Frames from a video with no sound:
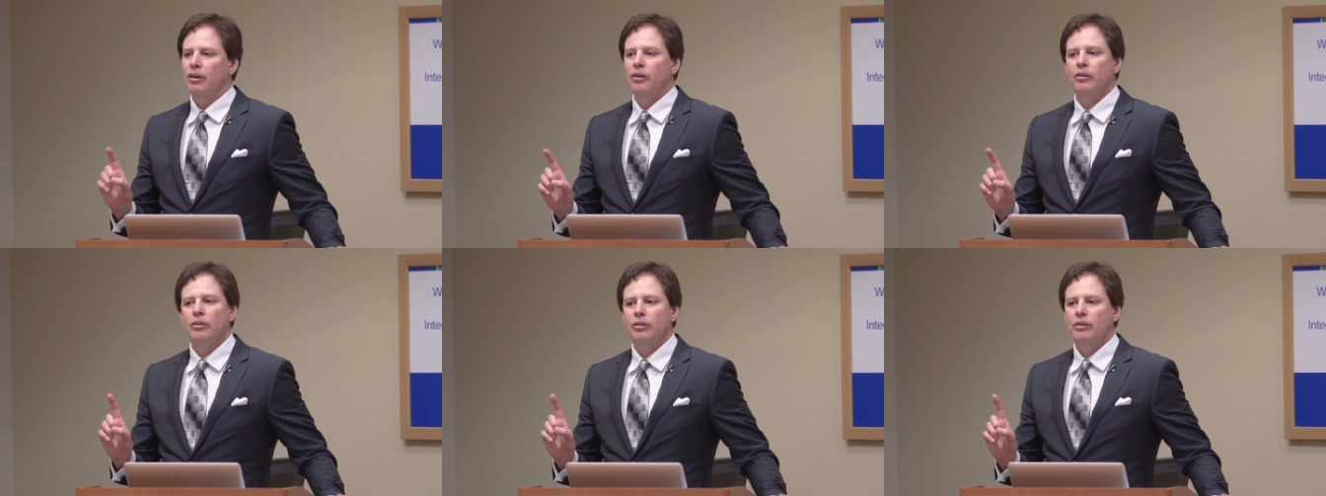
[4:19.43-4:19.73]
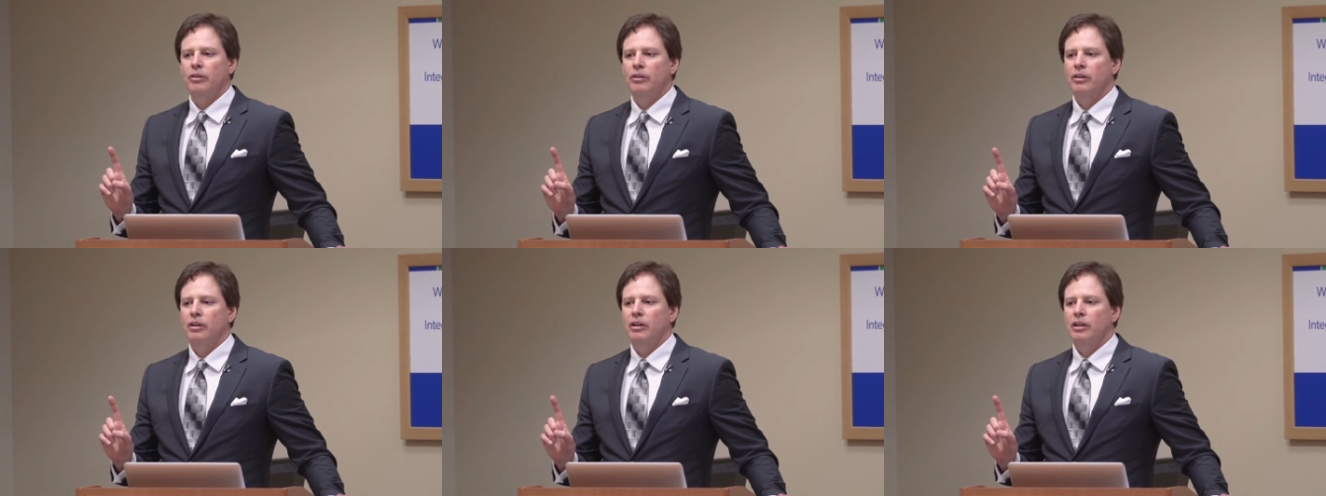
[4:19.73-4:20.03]

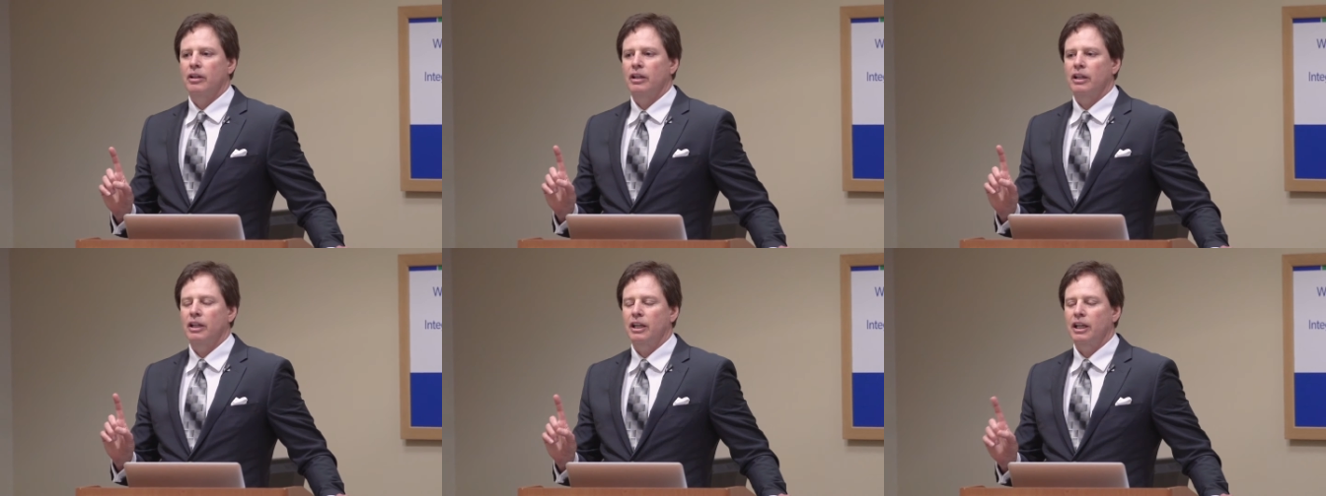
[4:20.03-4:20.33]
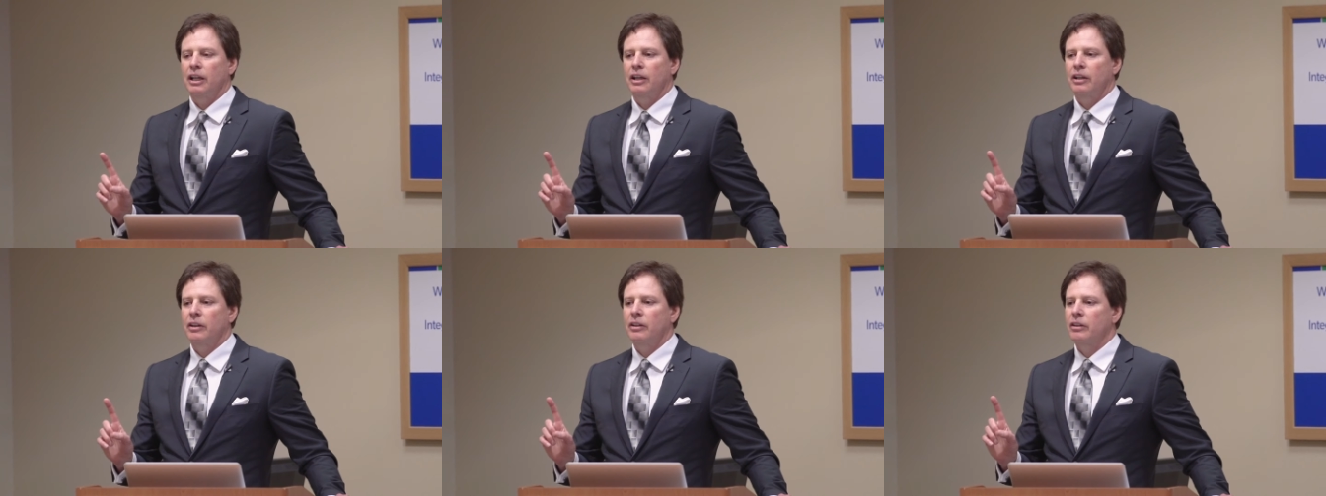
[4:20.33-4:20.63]
though,
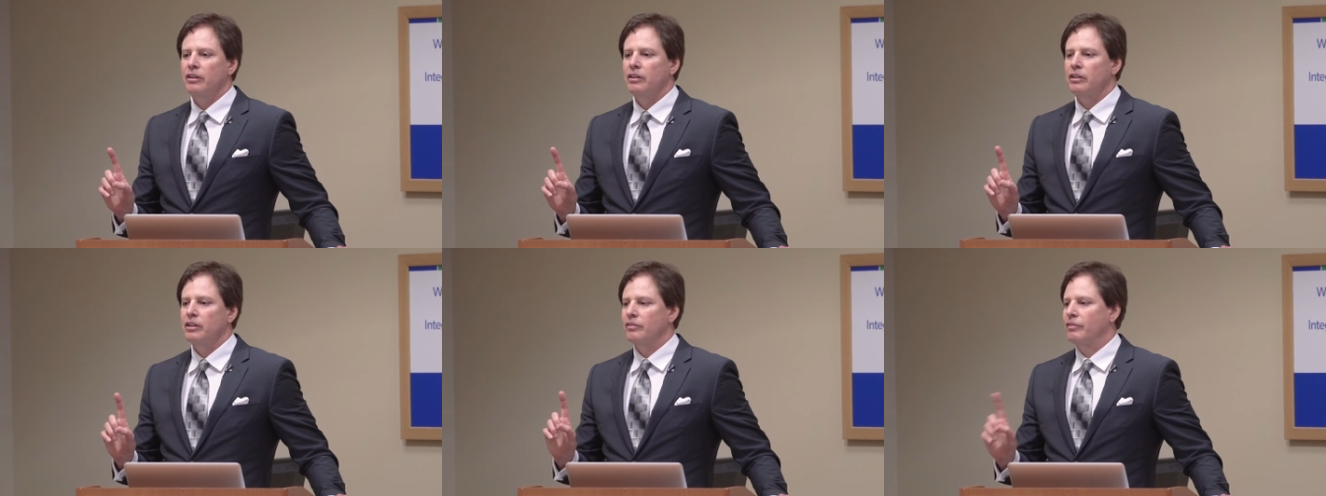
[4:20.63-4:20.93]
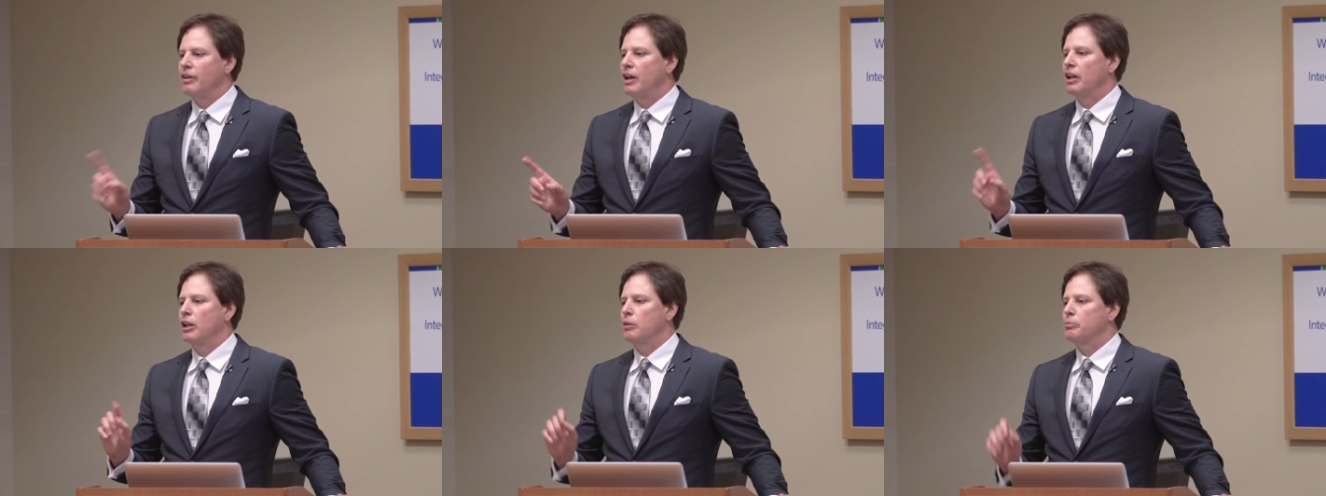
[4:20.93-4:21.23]
in
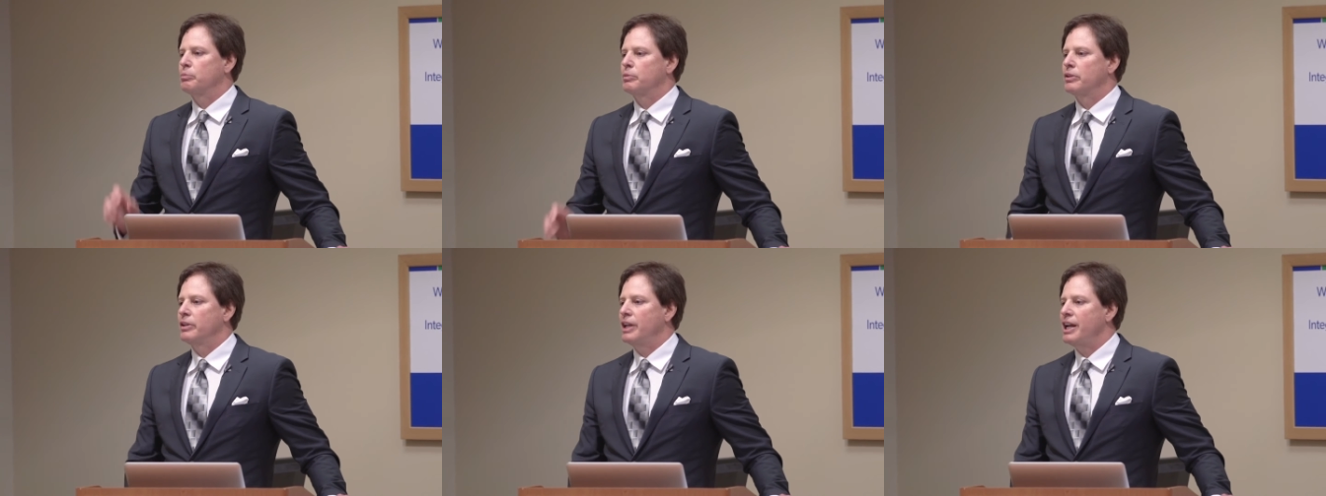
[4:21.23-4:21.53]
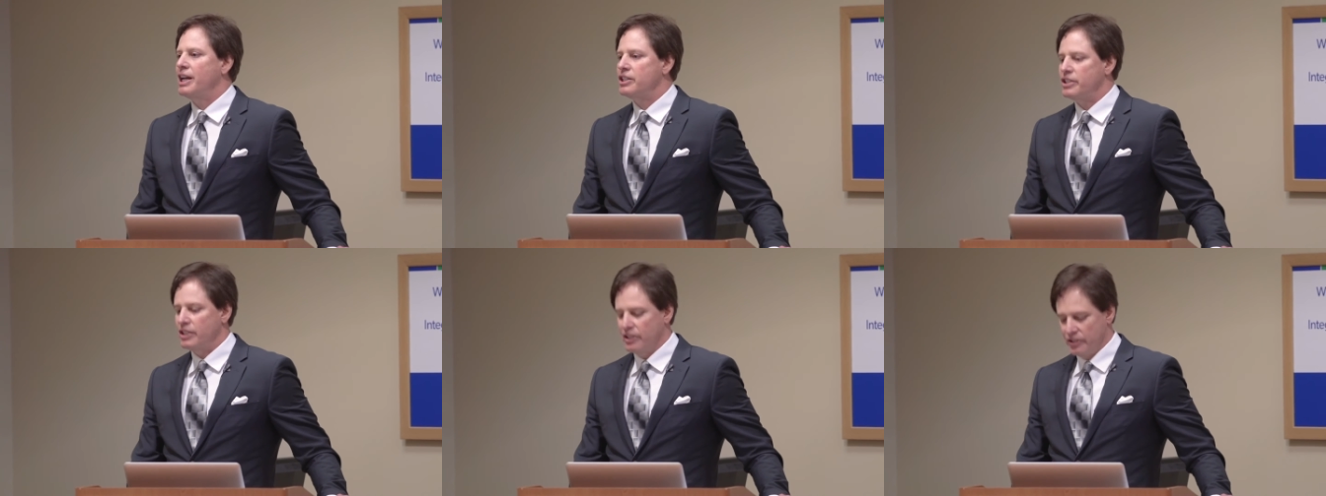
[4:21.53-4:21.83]
developed
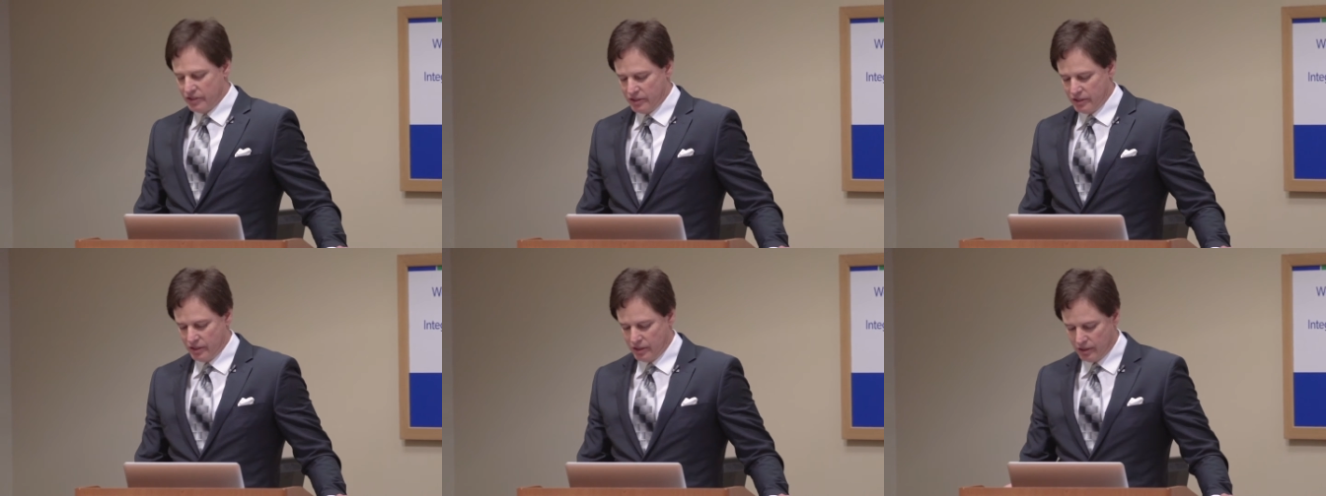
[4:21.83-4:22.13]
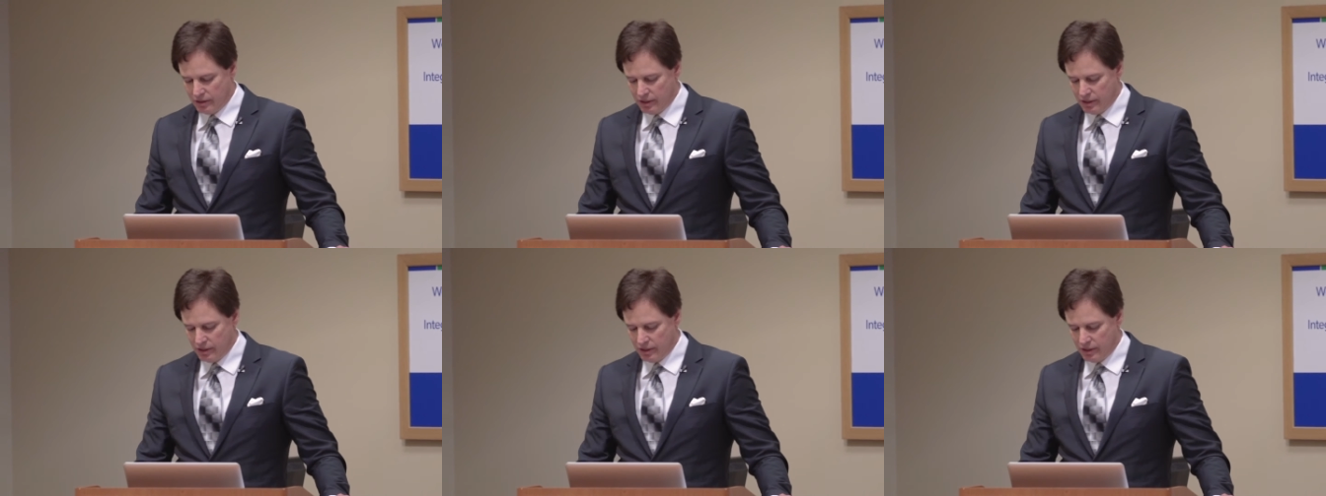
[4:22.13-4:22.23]
nations,